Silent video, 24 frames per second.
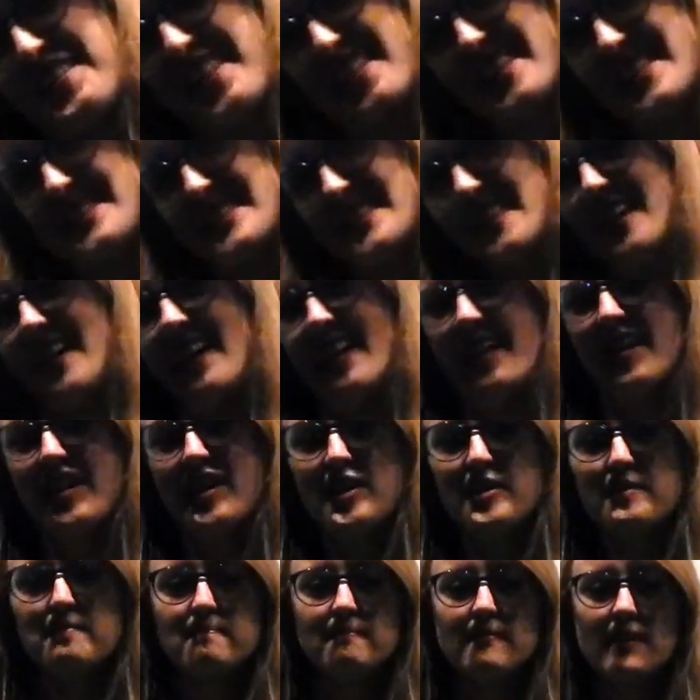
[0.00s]

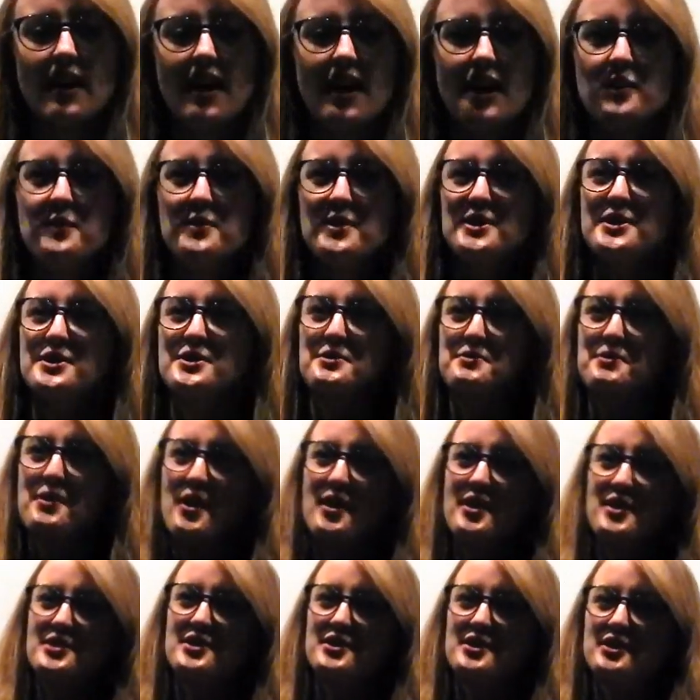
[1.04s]
right. Um, I wish
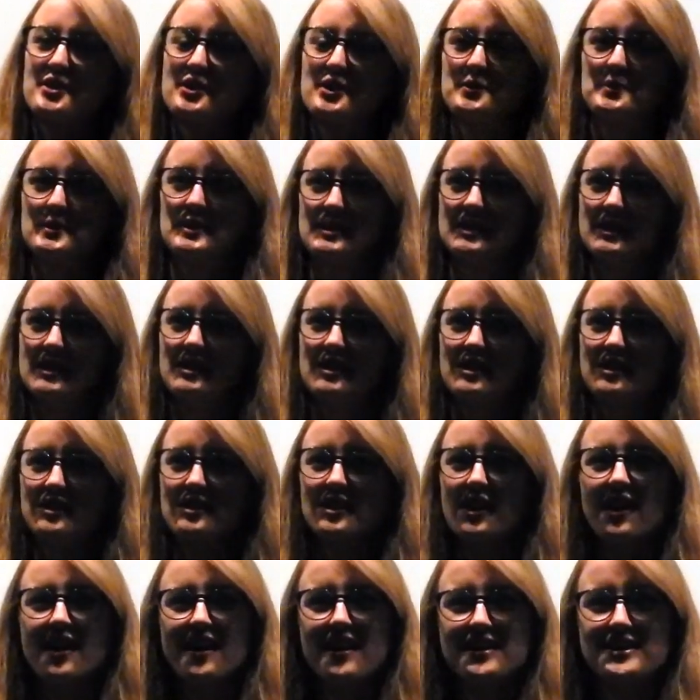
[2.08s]
Roger was
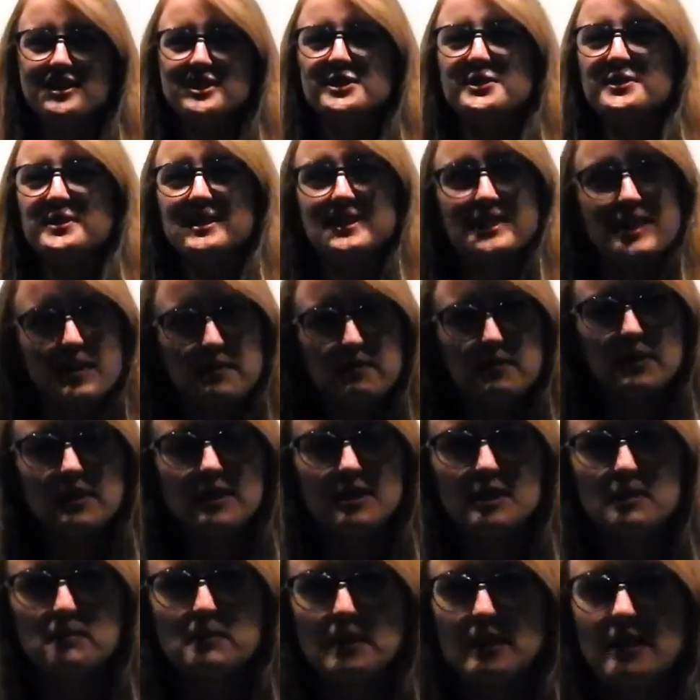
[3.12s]
here uh, to accept
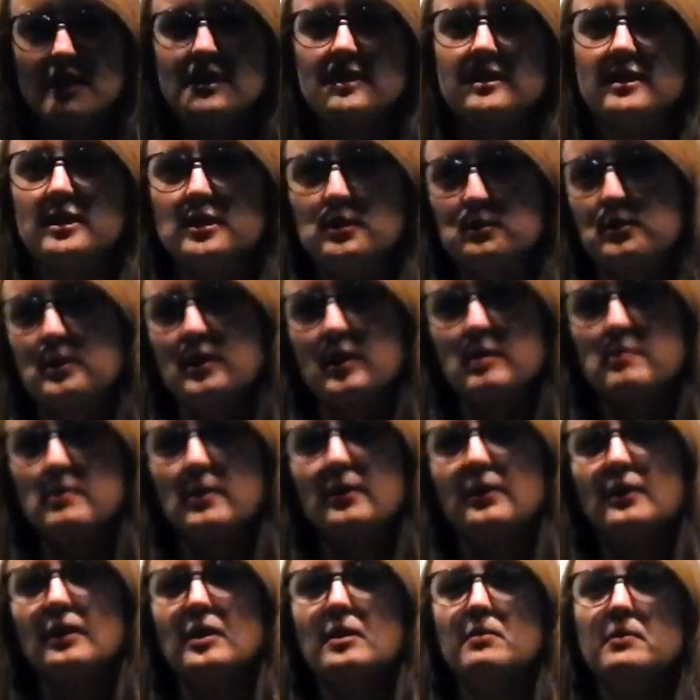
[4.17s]
this because it's really
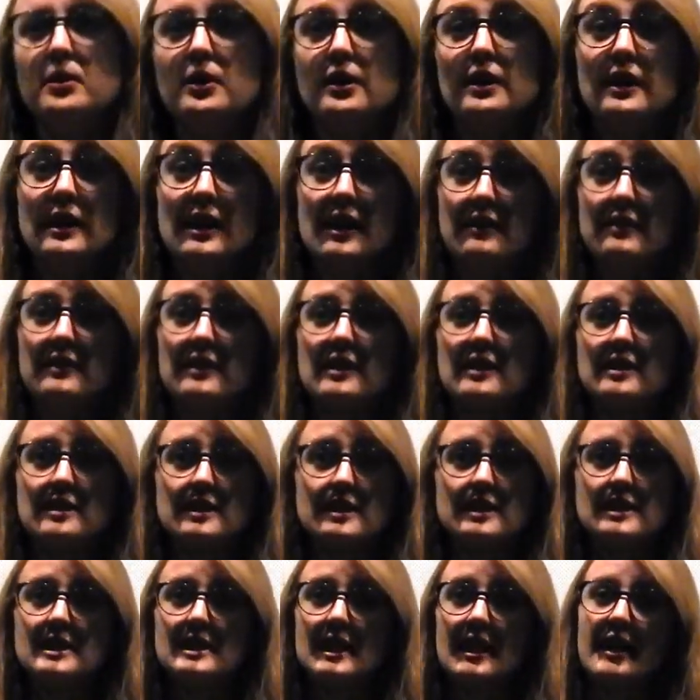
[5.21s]
about the community at the end
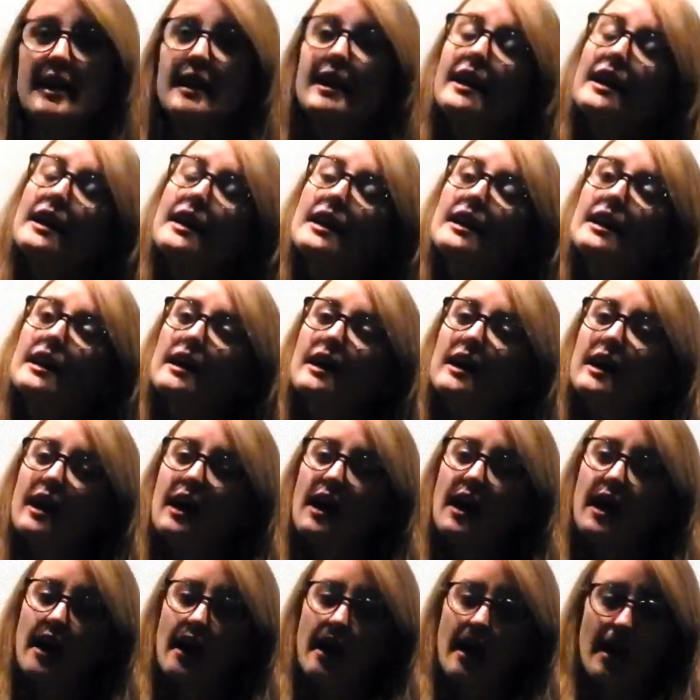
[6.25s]
of the day.
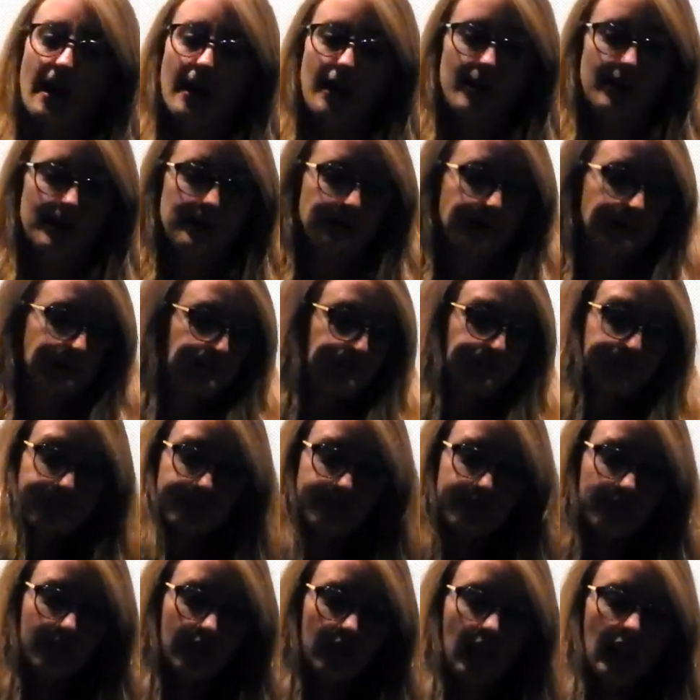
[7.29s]
Um,
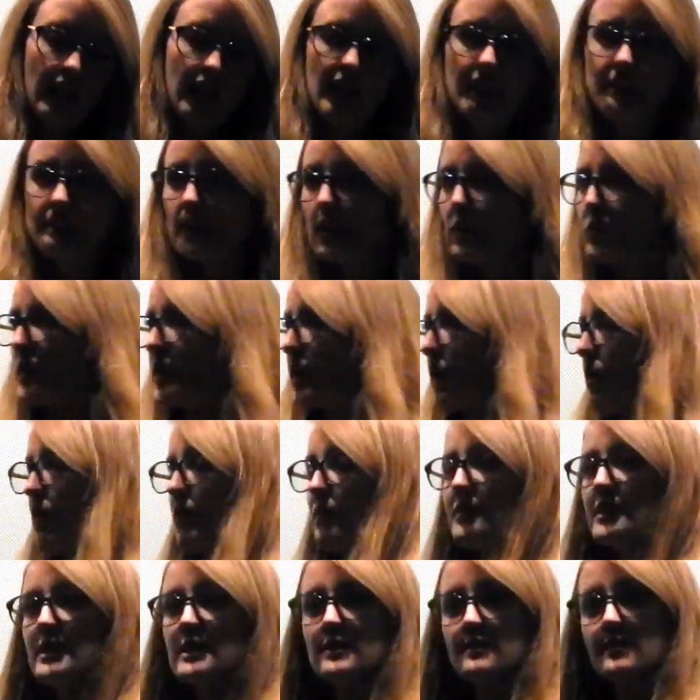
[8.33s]
and I think what all
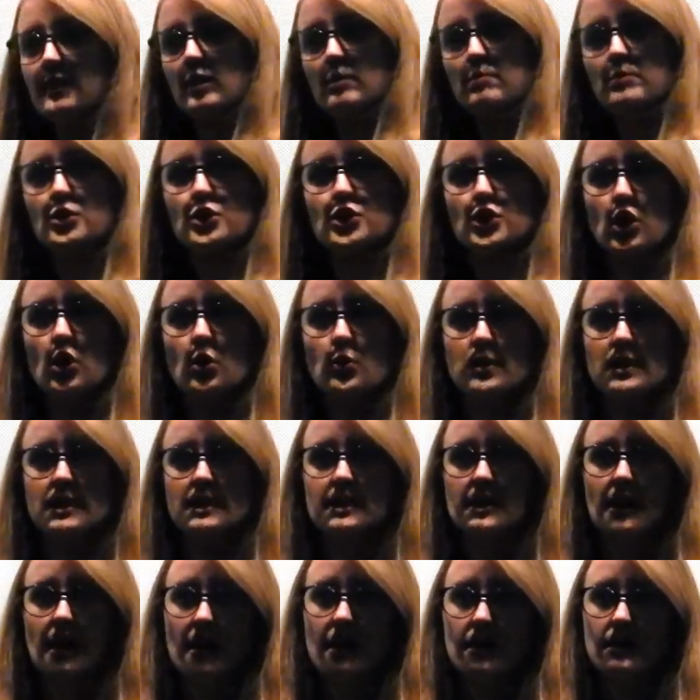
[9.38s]
these films show is
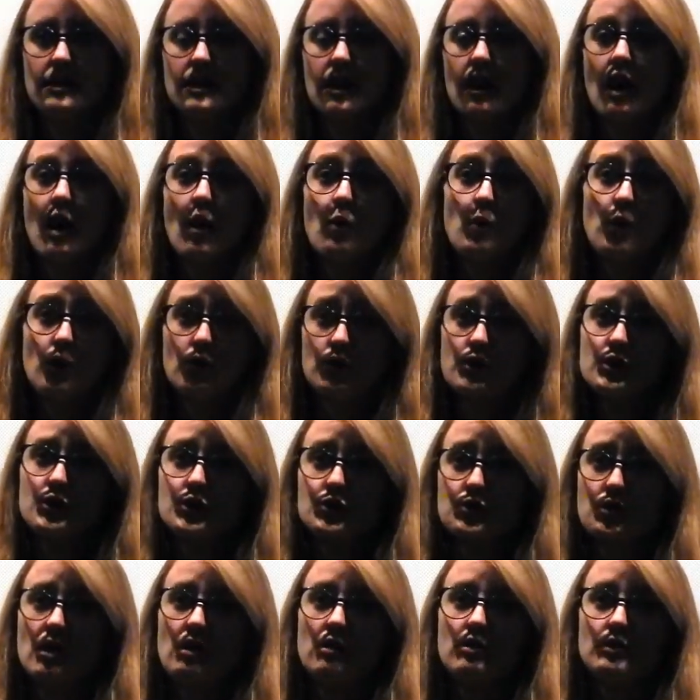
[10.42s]
that uh, workers'
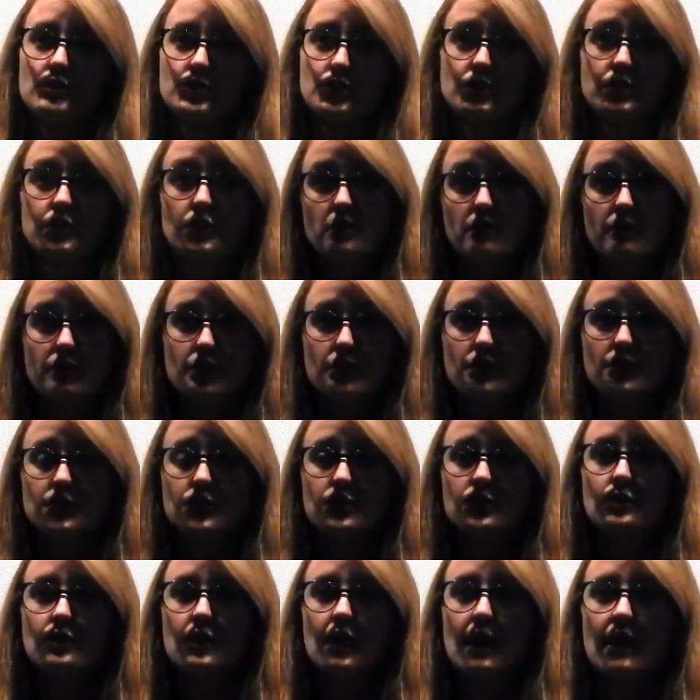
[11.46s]
struggles are
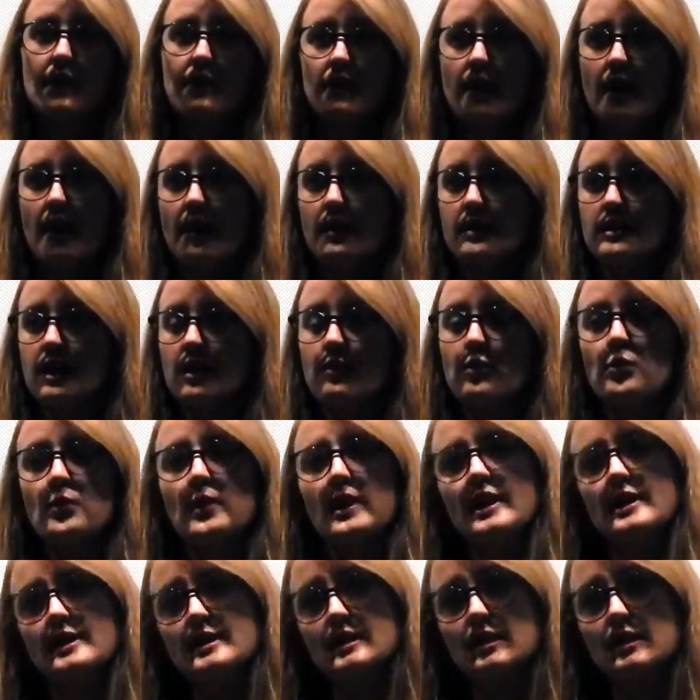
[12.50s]
universal and that everyone has